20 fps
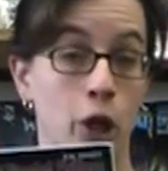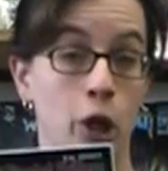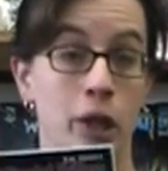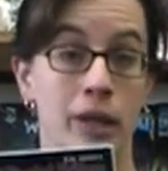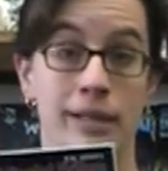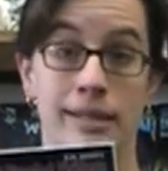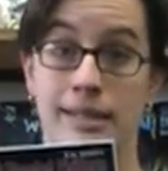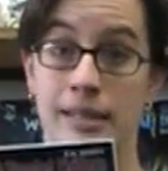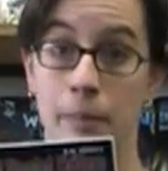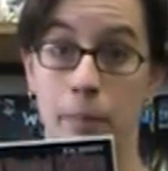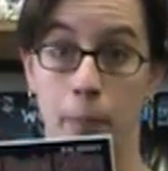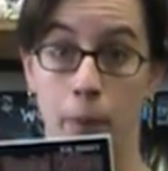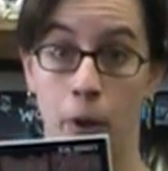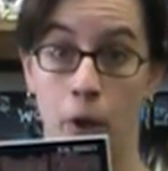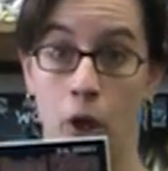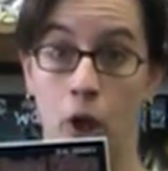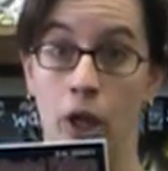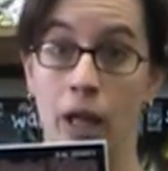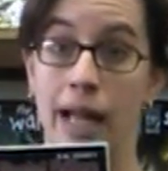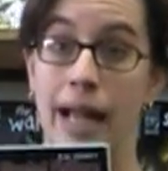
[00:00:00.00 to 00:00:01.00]
and
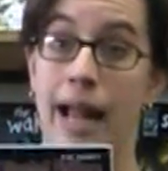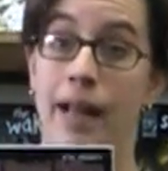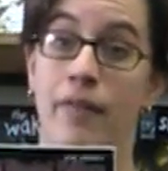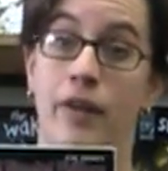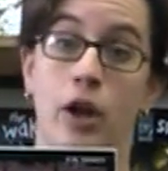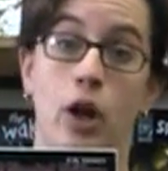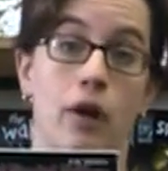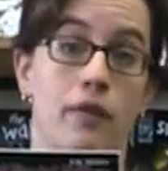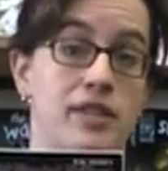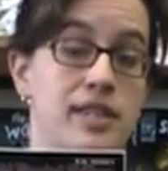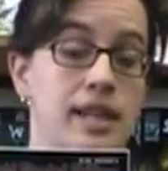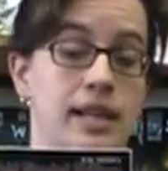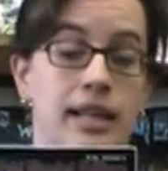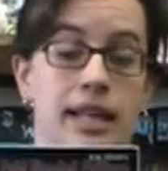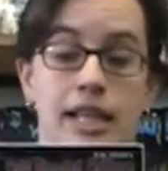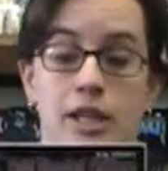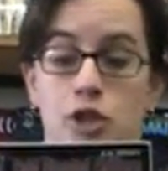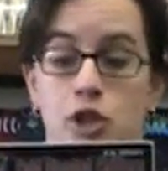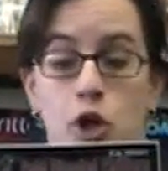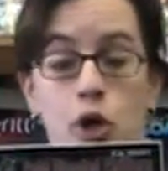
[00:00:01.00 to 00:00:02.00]
simple, and then all of a sudden
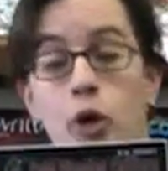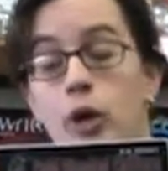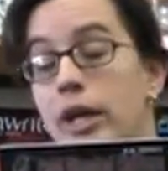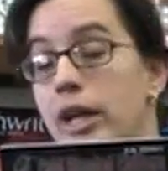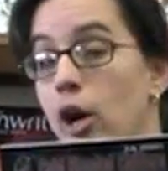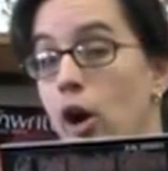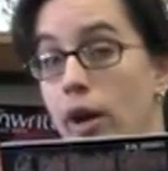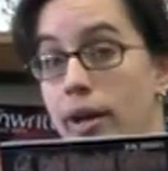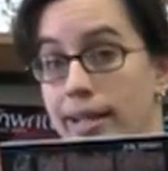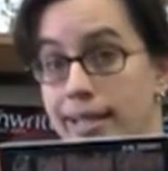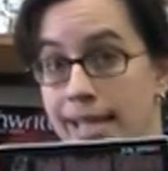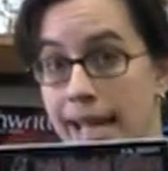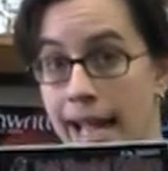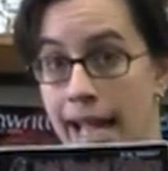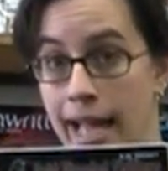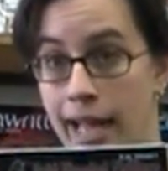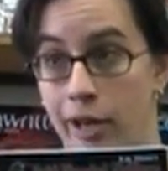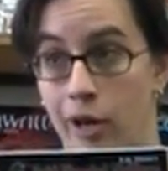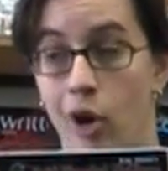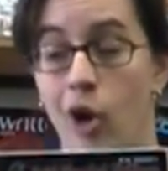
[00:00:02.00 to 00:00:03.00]
can turn it on its
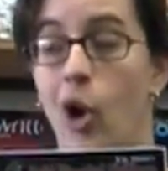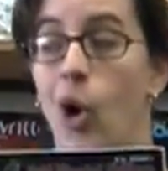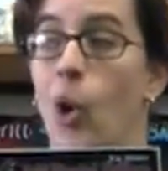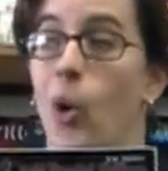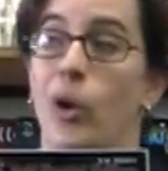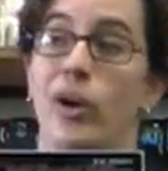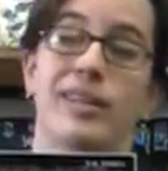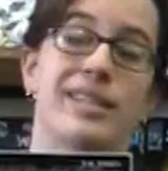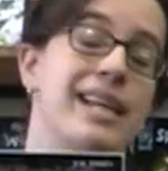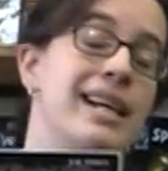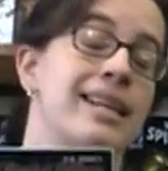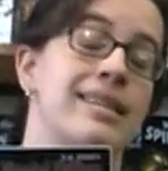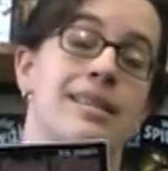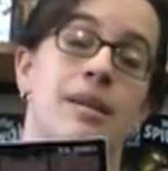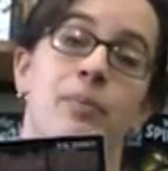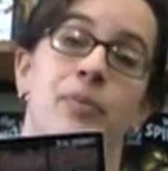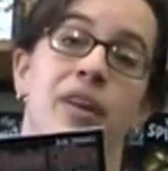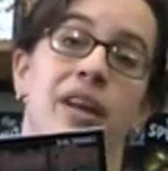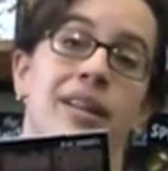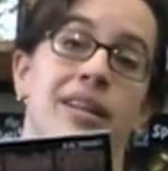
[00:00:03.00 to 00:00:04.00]
head. Or it takes
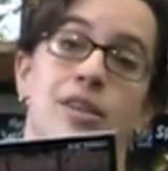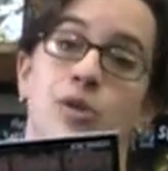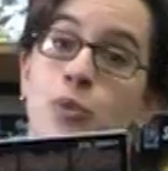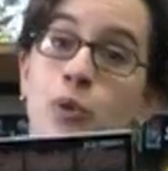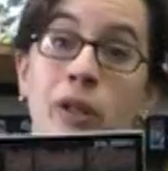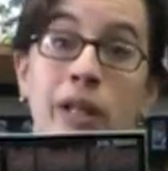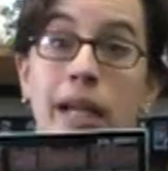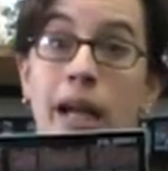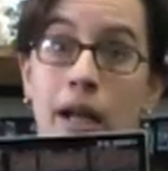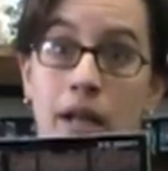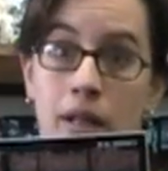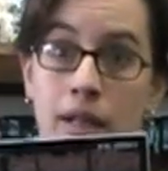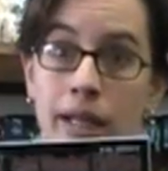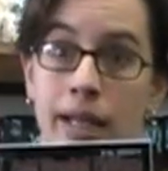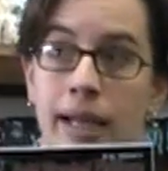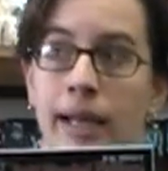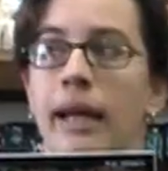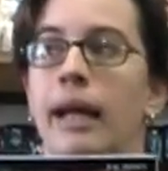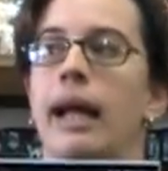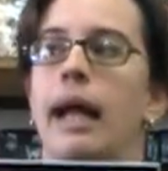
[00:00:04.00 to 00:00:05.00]
something that's really
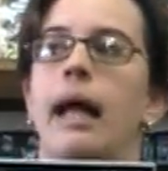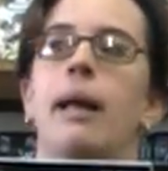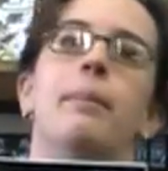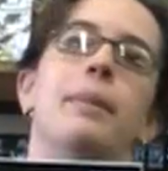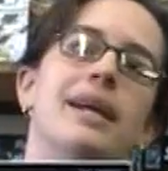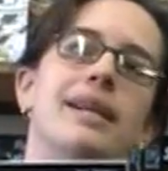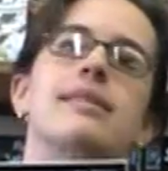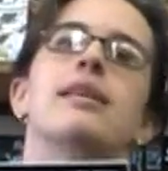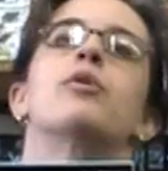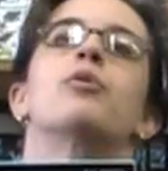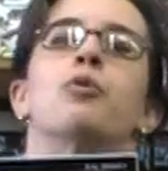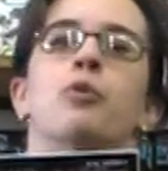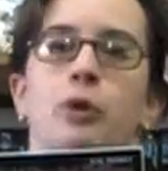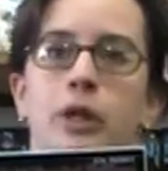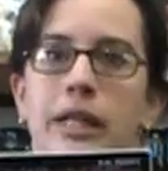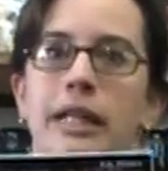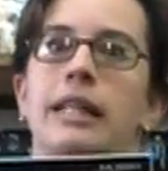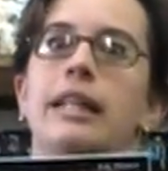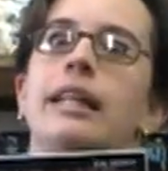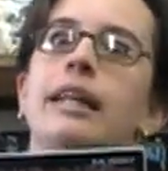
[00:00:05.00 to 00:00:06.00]
ugly and makes it
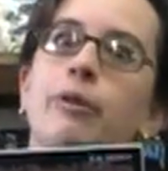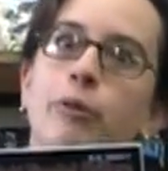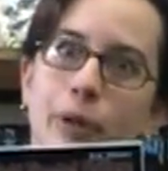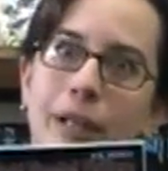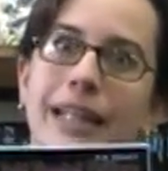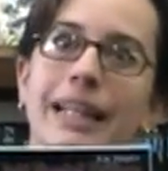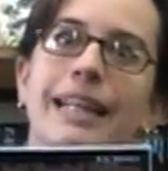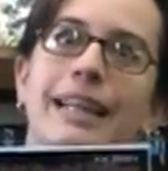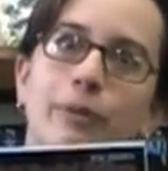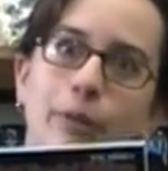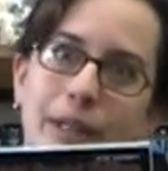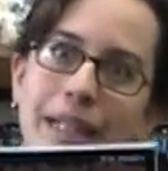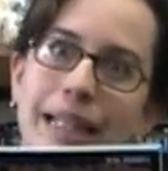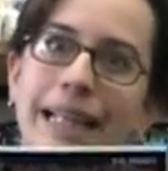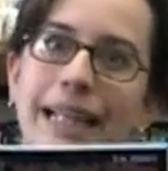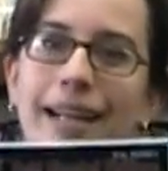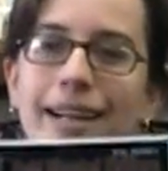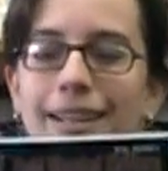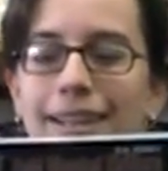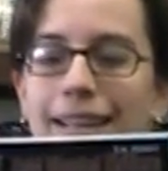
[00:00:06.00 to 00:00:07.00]
really, really,
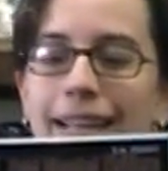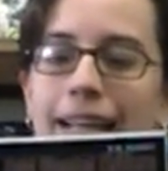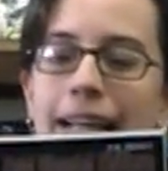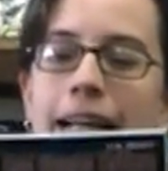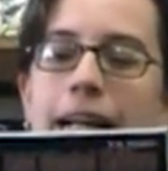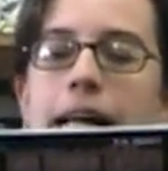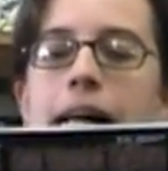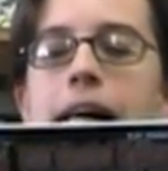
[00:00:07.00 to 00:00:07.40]
really ugly.